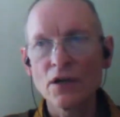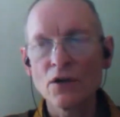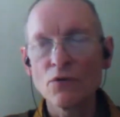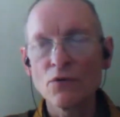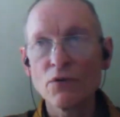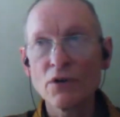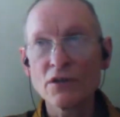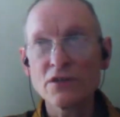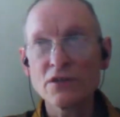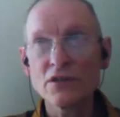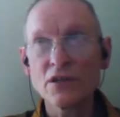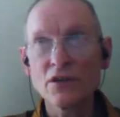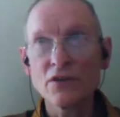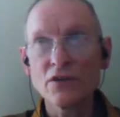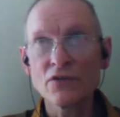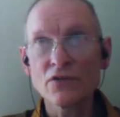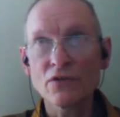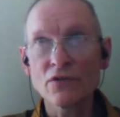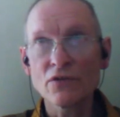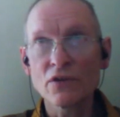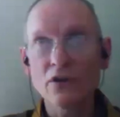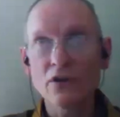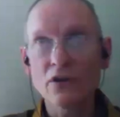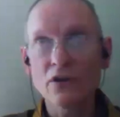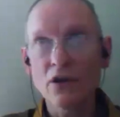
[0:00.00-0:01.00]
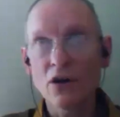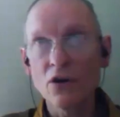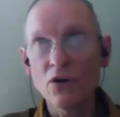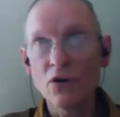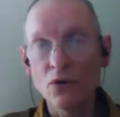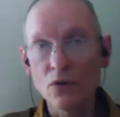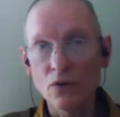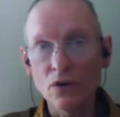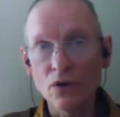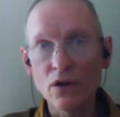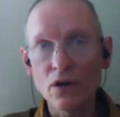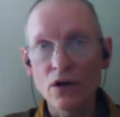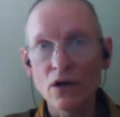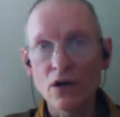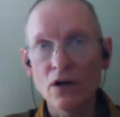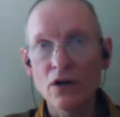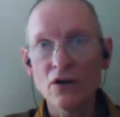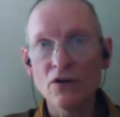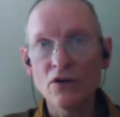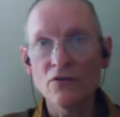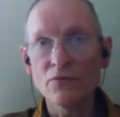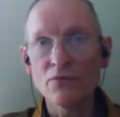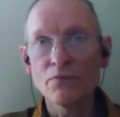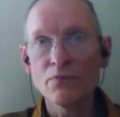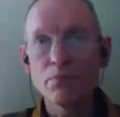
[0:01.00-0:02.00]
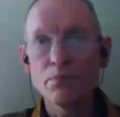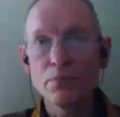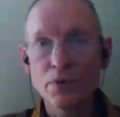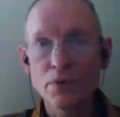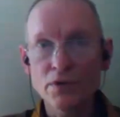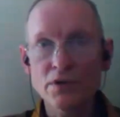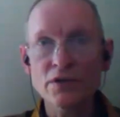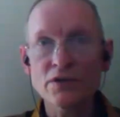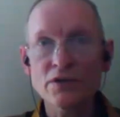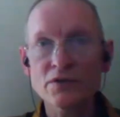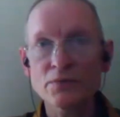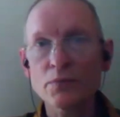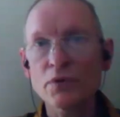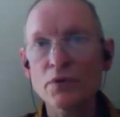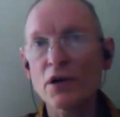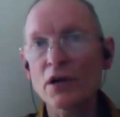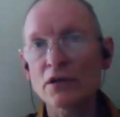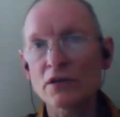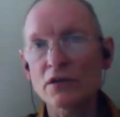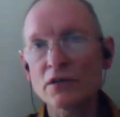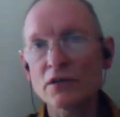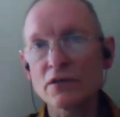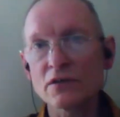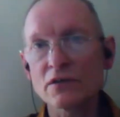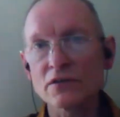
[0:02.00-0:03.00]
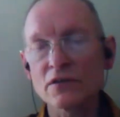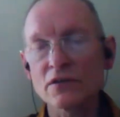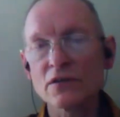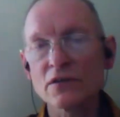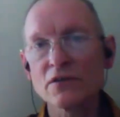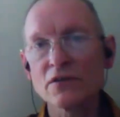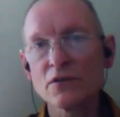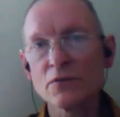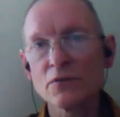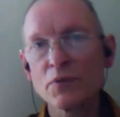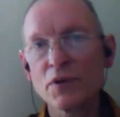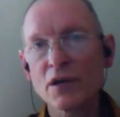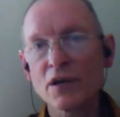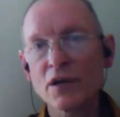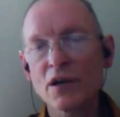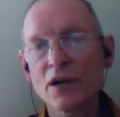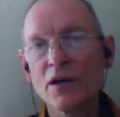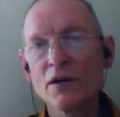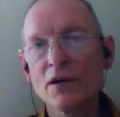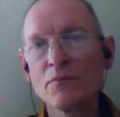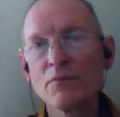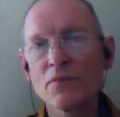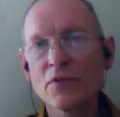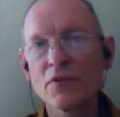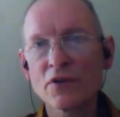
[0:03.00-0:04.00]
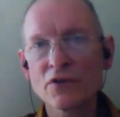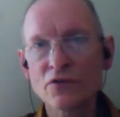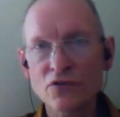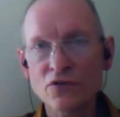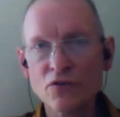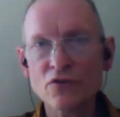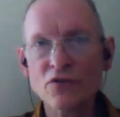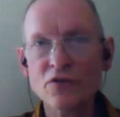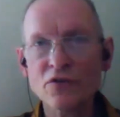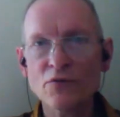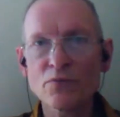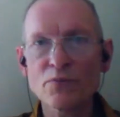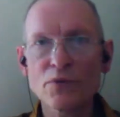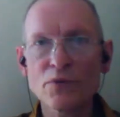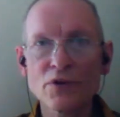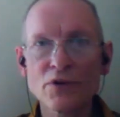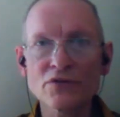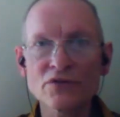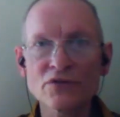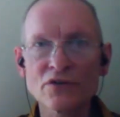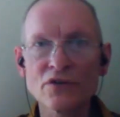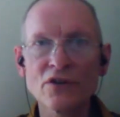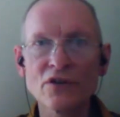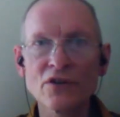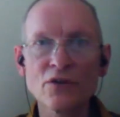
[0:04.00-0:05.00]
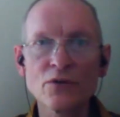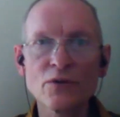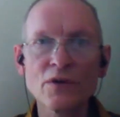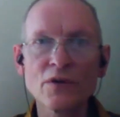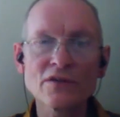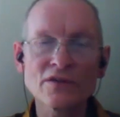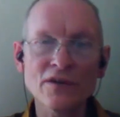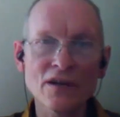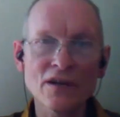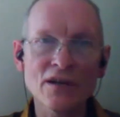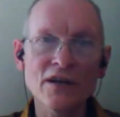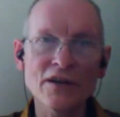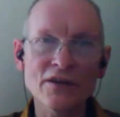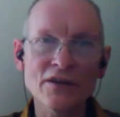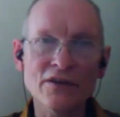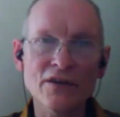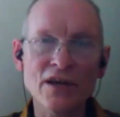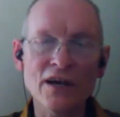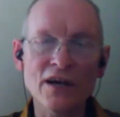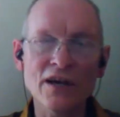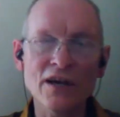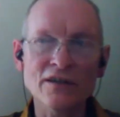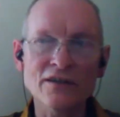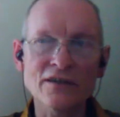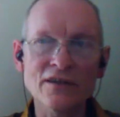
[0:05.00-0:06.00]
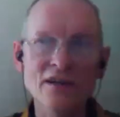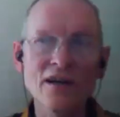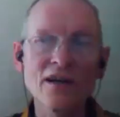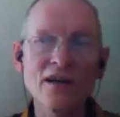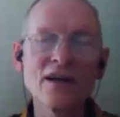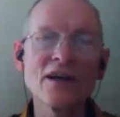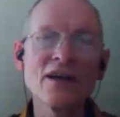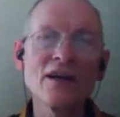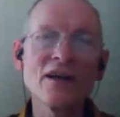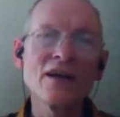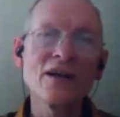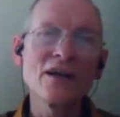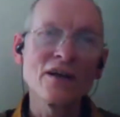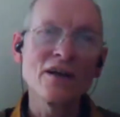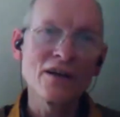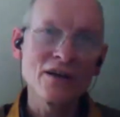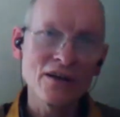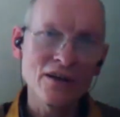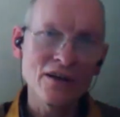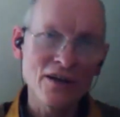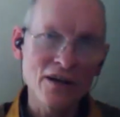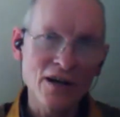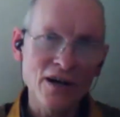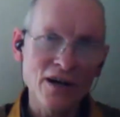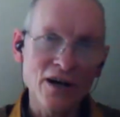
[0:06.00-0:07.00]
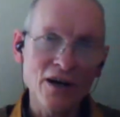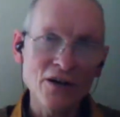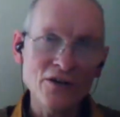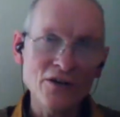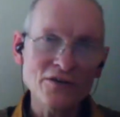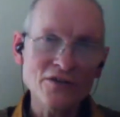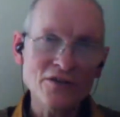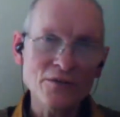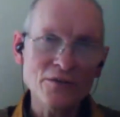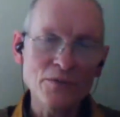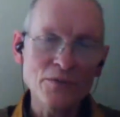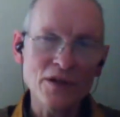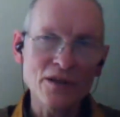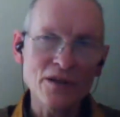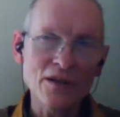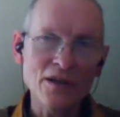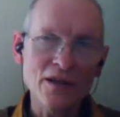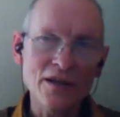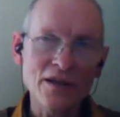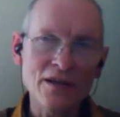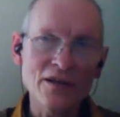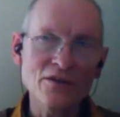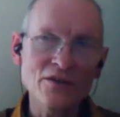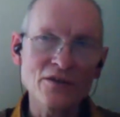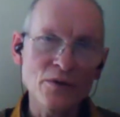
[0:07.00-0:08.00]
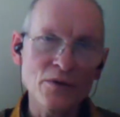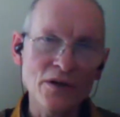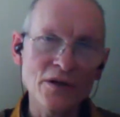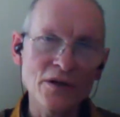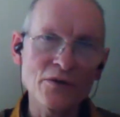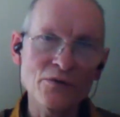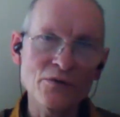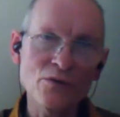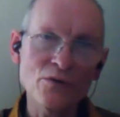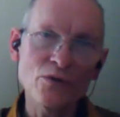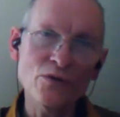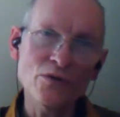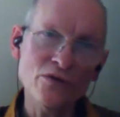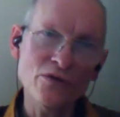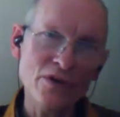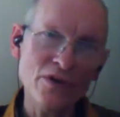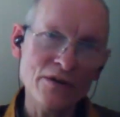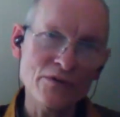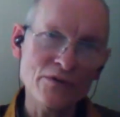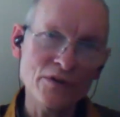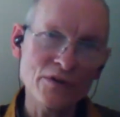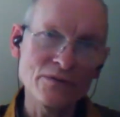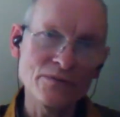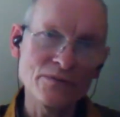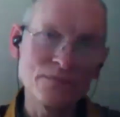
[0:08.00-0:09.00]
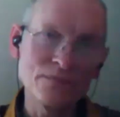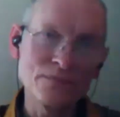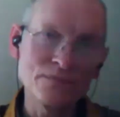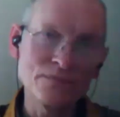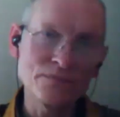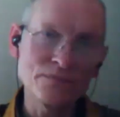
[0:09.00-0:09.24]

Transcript: which is the goal of Buddhist practice, to become the sort of person who is like that, ultimately 24/7.